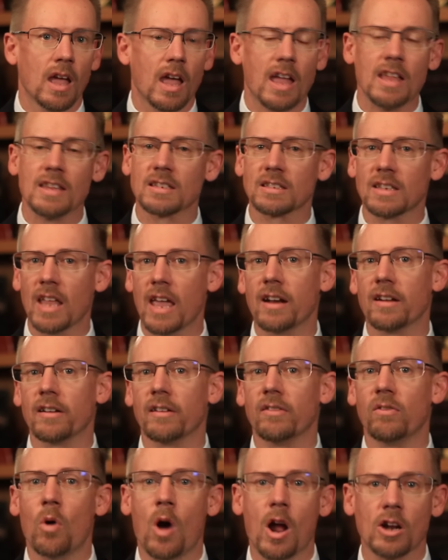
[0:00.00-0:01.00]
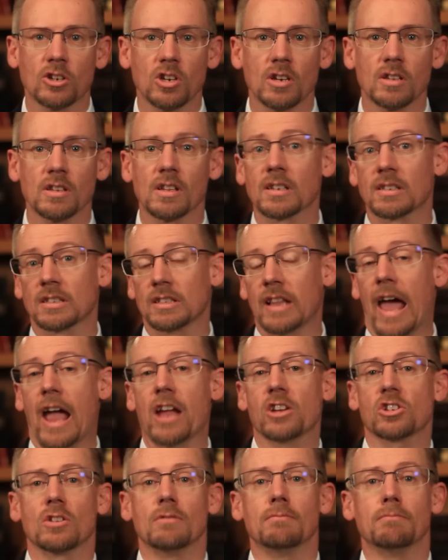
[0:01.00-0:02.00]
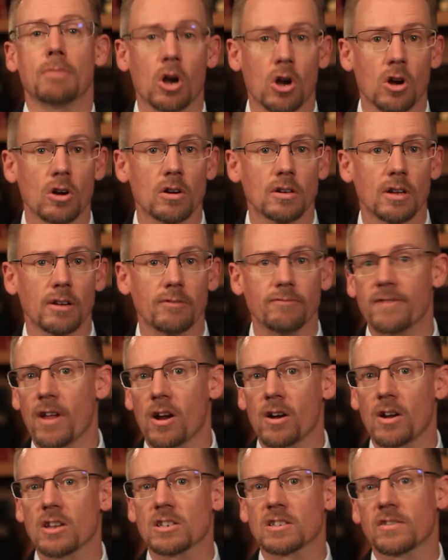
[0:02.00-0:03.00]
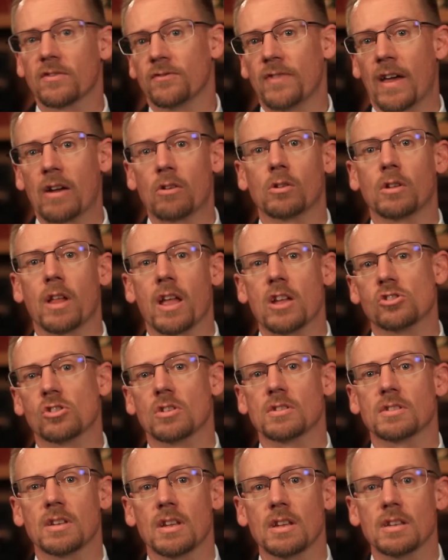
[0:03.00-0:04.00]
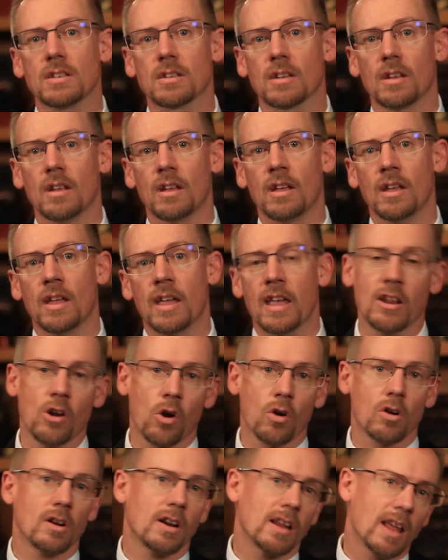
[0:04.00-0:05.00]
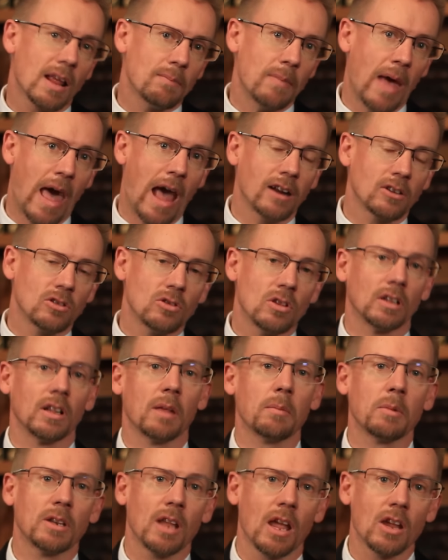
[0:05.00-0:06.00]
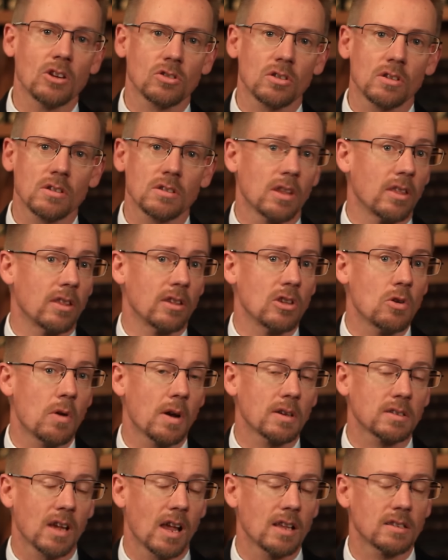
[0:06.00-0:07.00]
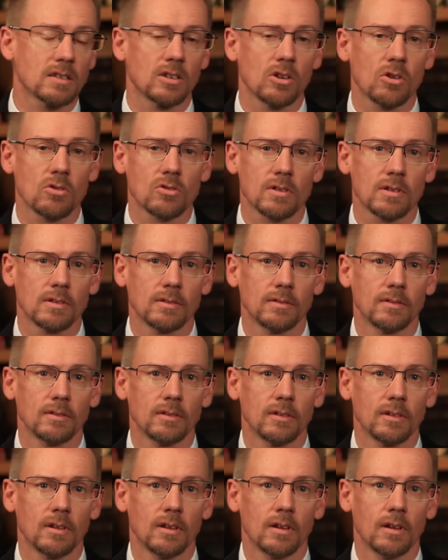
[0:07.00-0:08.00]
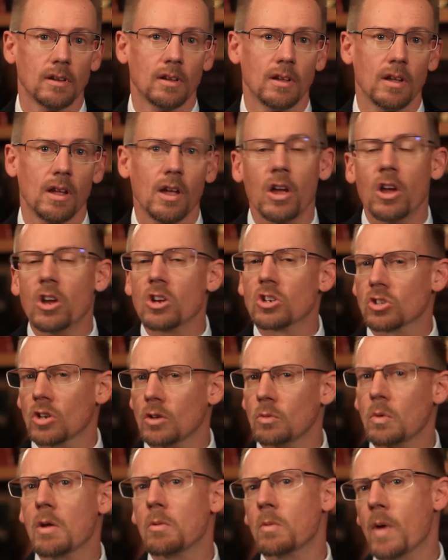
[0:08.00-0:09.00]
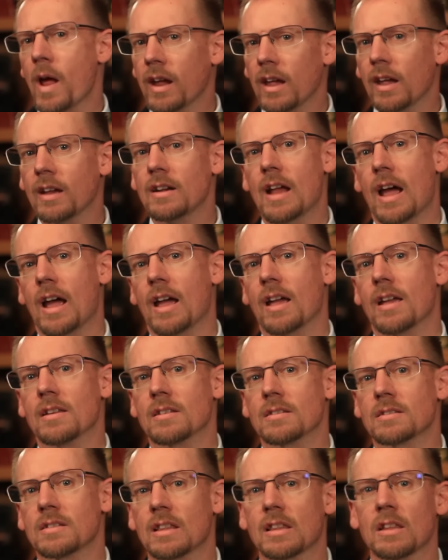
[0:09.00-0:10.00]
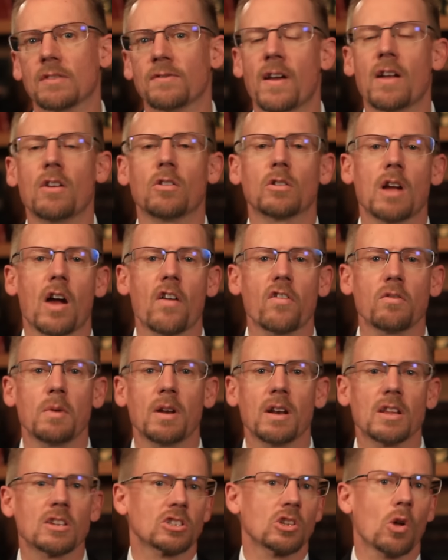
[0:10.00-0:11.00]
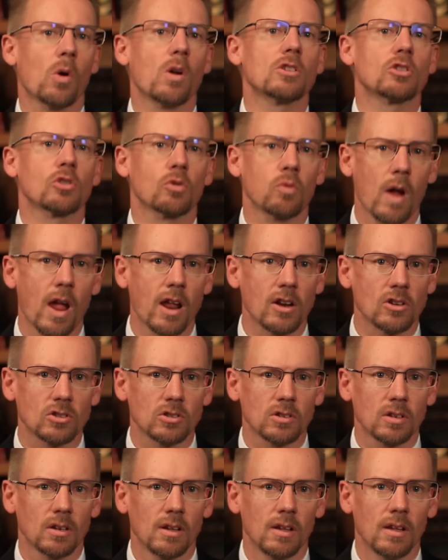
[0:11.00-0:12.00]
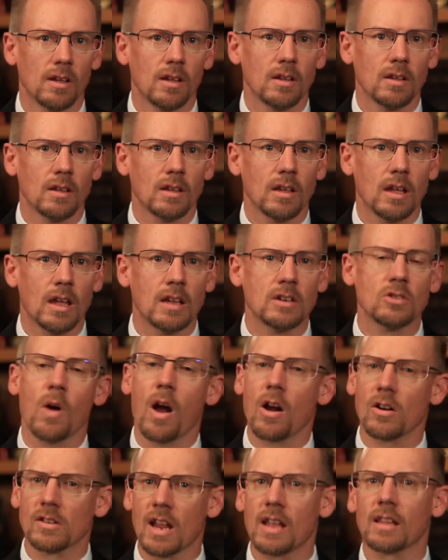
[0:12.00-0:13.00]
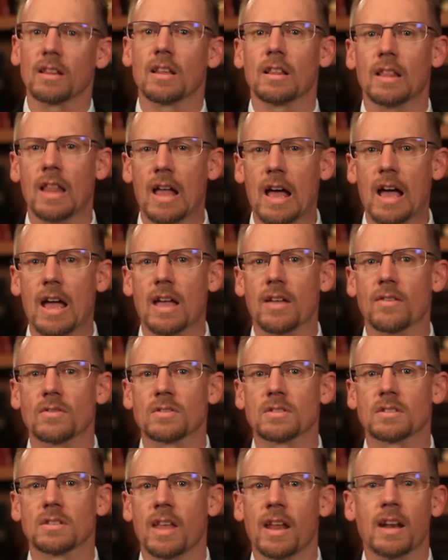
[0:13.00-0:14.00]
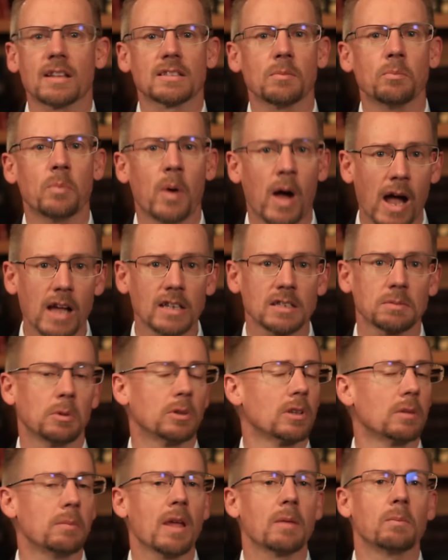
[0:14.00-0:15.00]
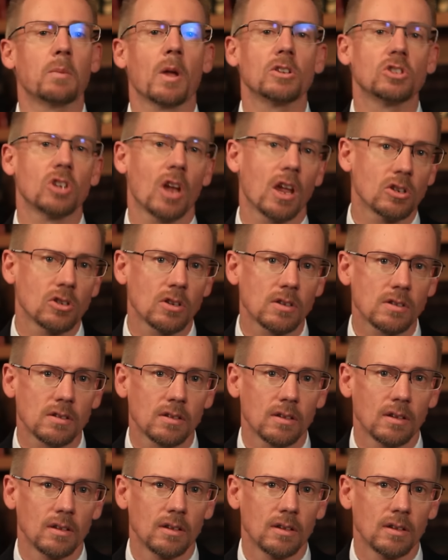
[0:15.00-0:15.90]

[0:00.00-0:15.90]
instead of watching the slash and burn of various federal agencies in order to get back to the limitations of the U.S. Constitution? Should we recognize that the federal government is so entrenched into our daily lives that it's impossible to make big changes?